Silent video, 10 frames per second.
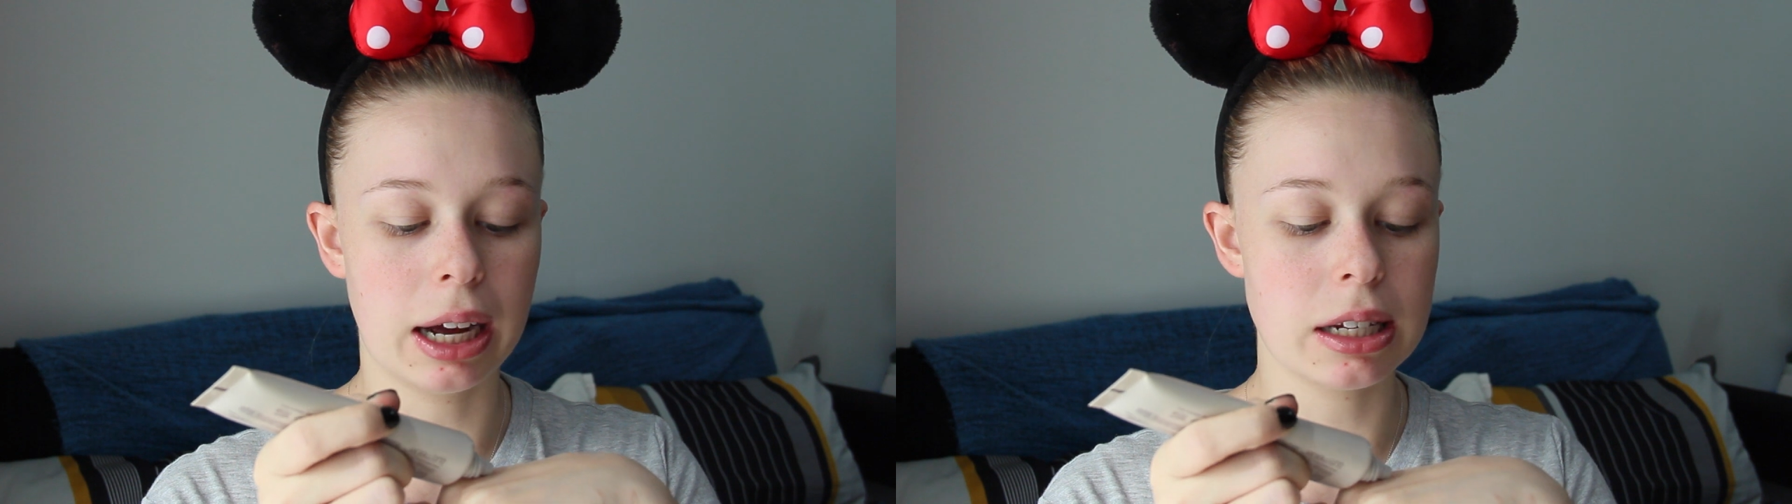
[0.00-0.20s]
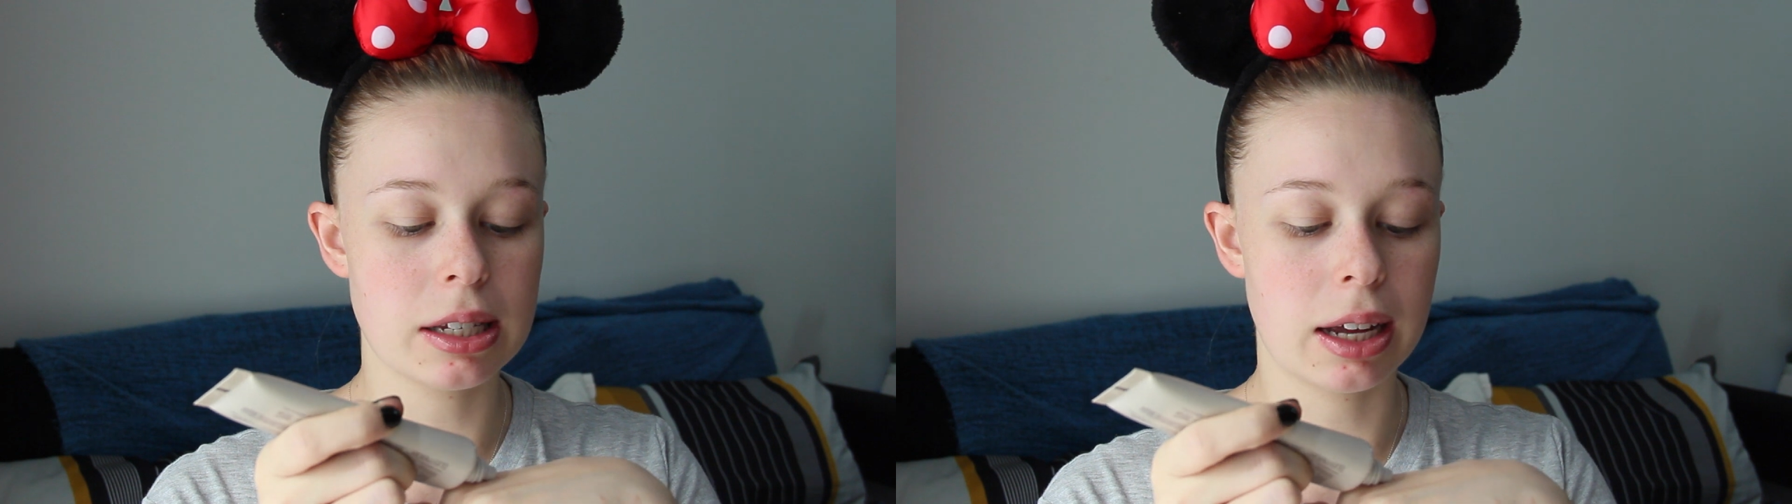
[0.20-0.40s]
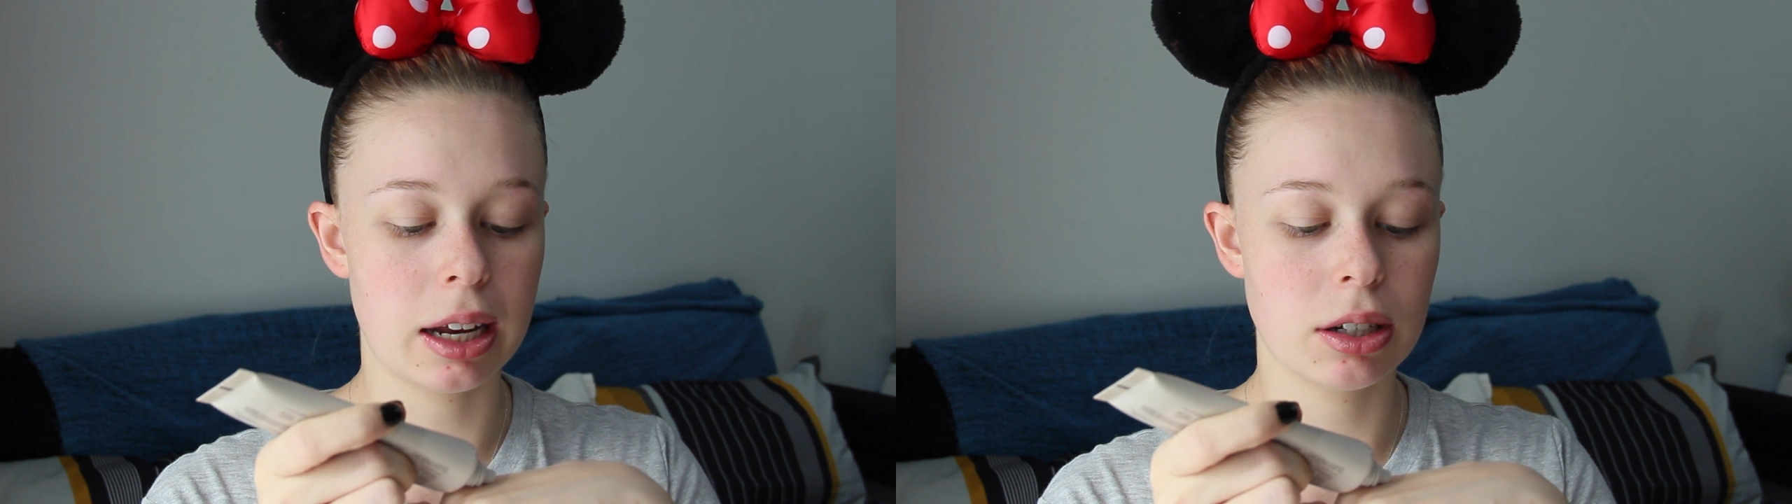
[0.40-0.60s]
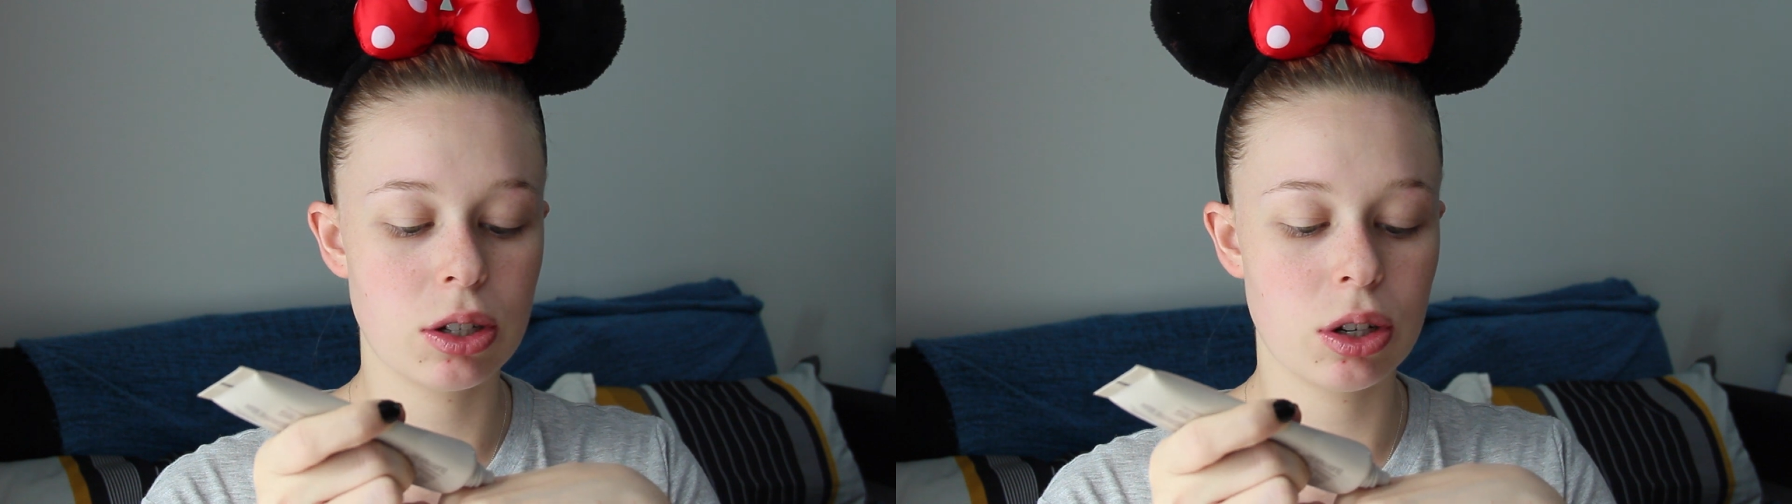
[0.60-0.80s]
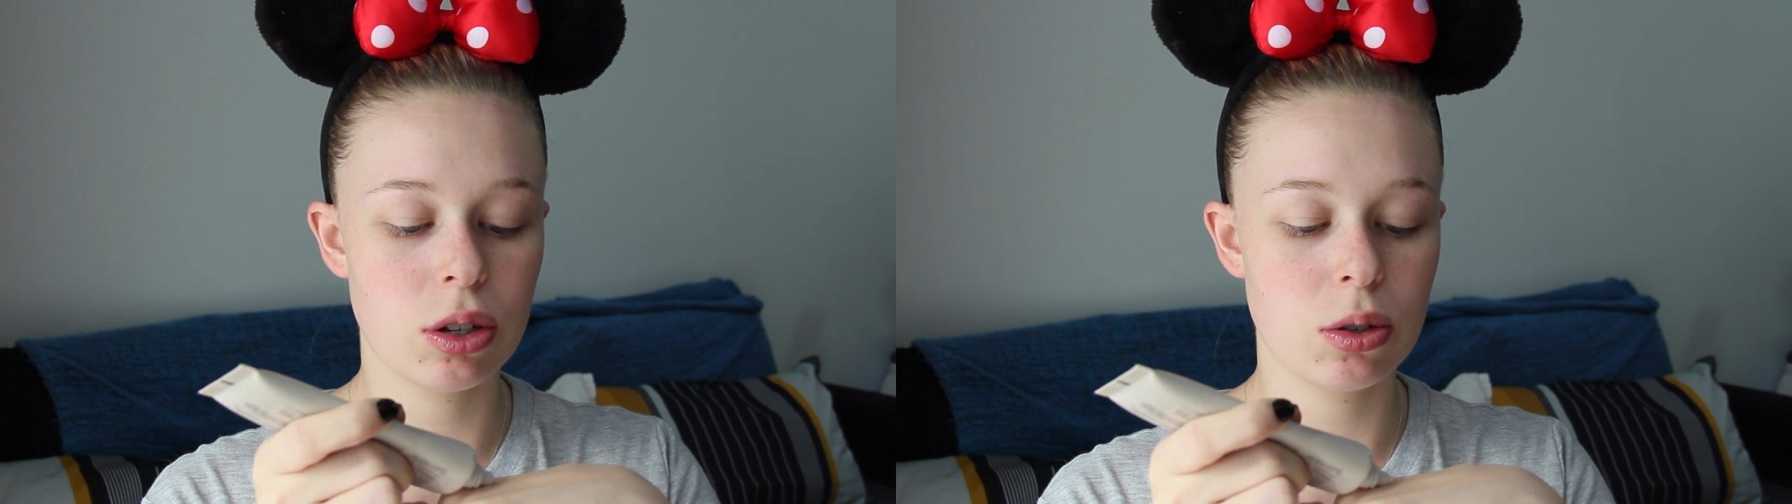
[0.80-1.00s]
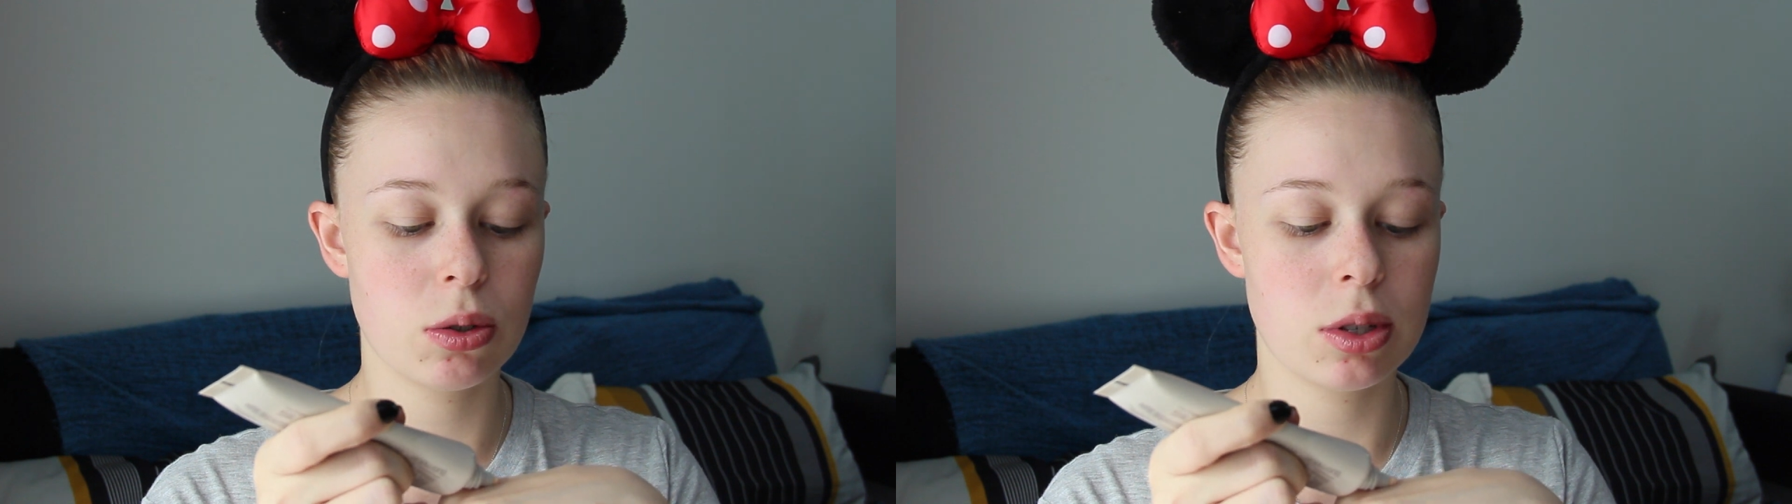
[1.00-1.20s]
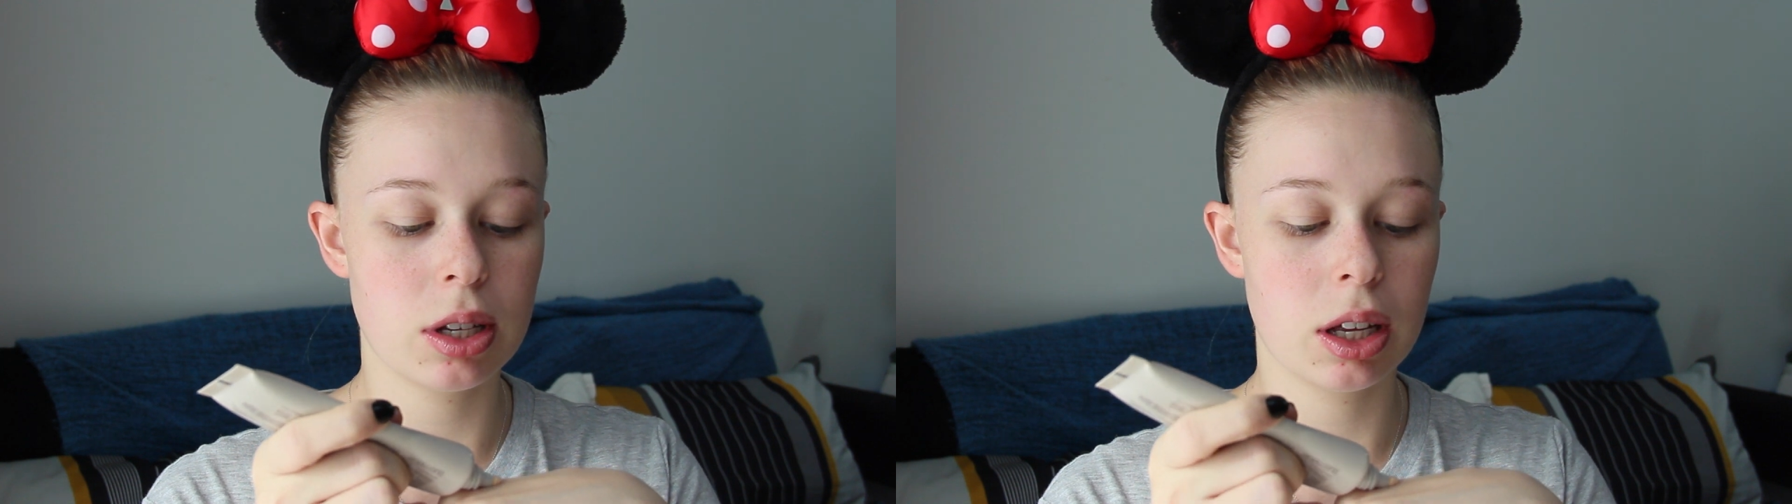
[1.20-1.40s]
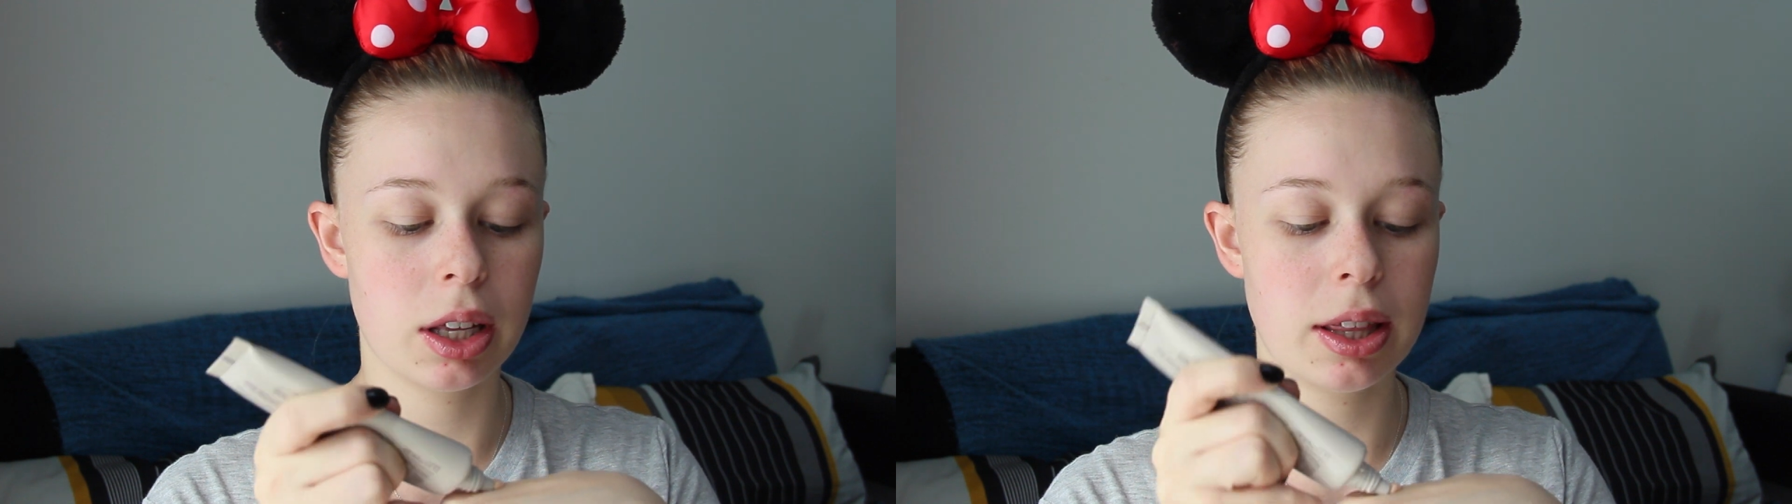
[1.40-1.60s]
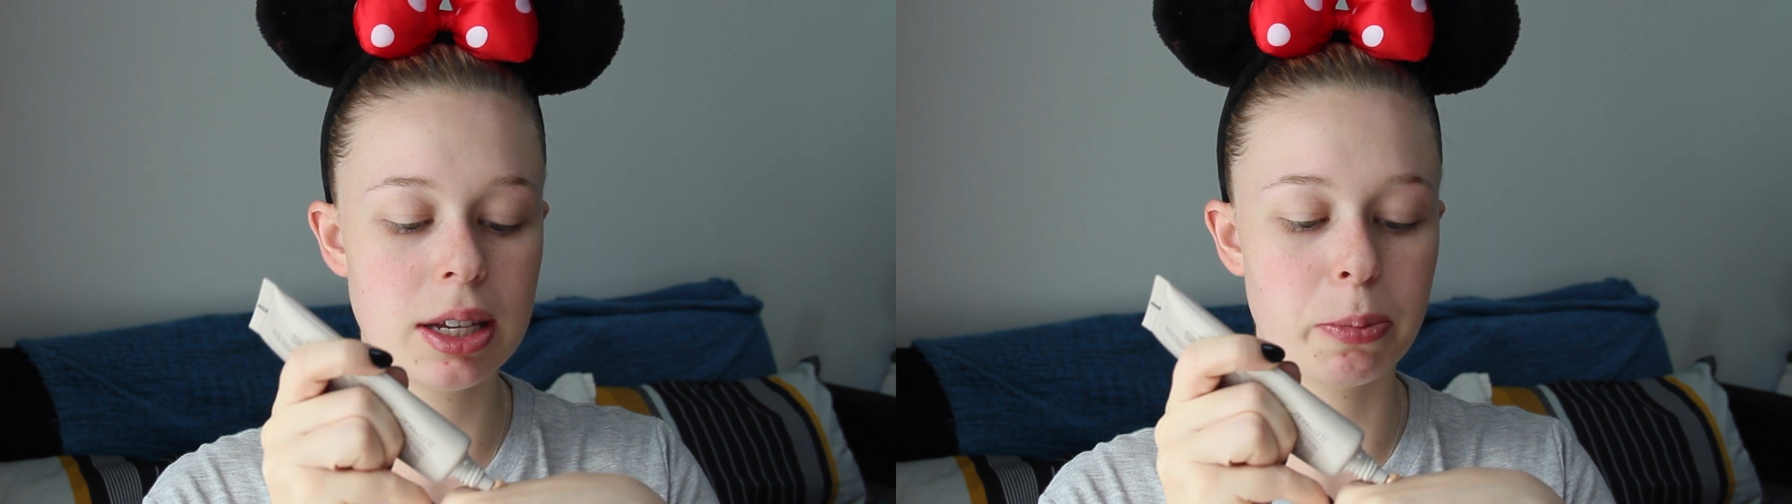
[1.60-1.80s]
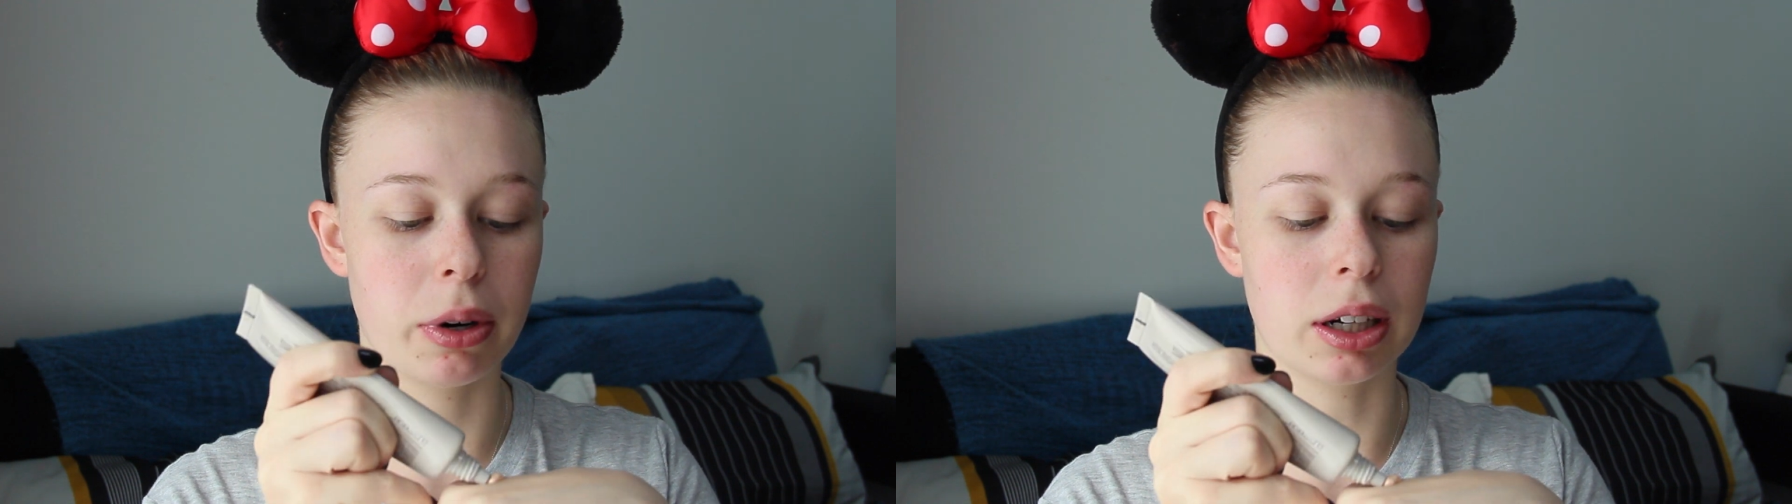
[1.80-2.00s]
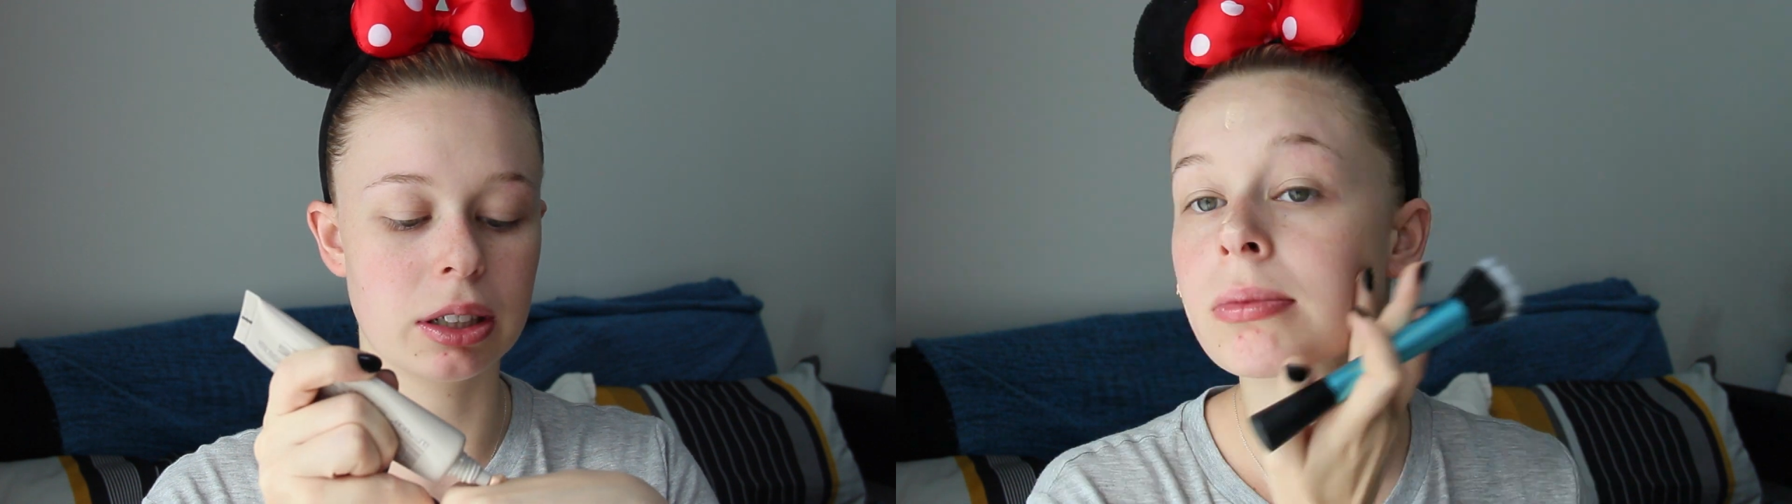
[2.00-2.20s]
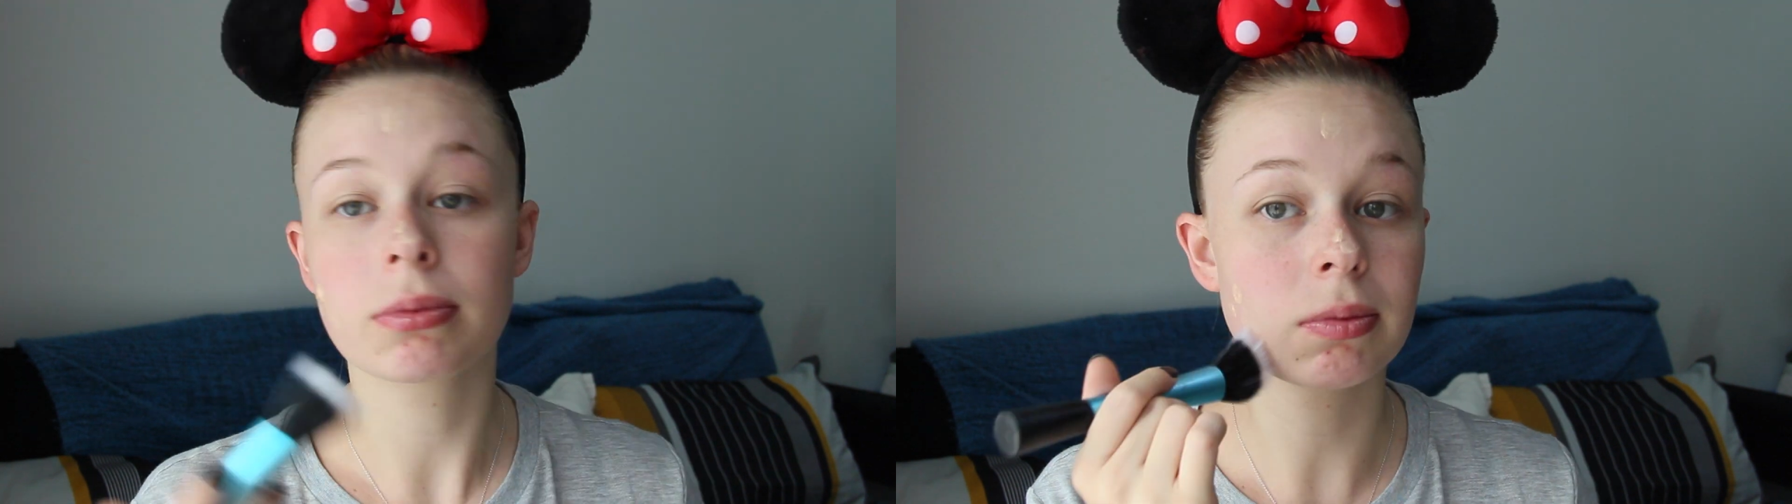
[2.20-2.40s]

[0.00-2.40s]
I decided to use this product.